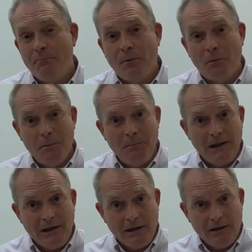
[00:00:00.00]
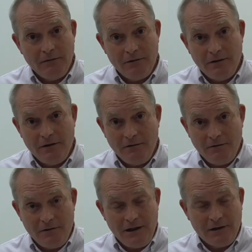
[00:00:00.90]
probably
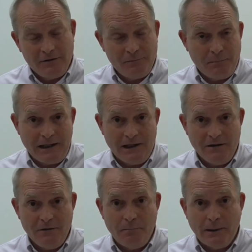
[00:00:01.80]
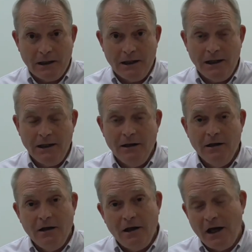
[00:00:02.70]
explained by
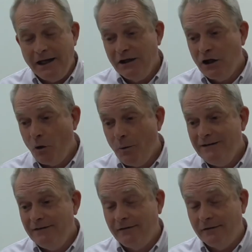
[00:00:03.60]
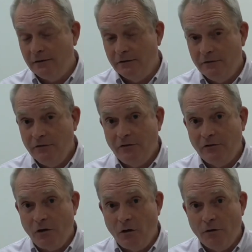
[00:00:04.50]
a
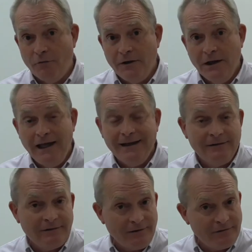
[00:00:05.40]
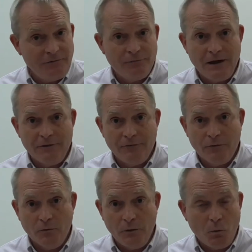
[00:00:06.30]
coincidence of excessive
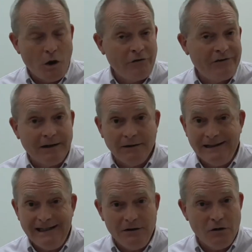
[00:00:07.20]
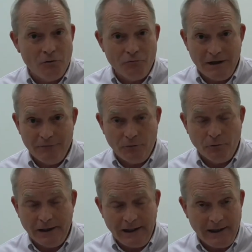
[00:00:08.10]
rainfall. The worst El Nino
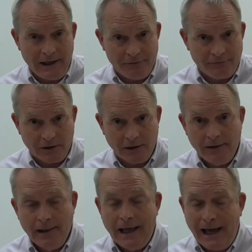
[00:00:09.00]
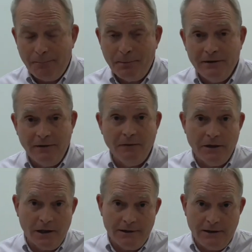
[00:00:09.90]
rainfall that hit Africa happened in the
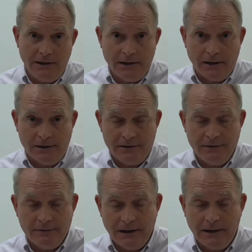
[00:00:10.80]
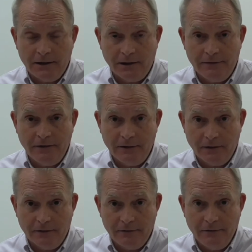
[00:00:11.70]
1990s, late
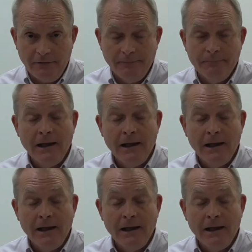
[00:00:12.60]
1990s,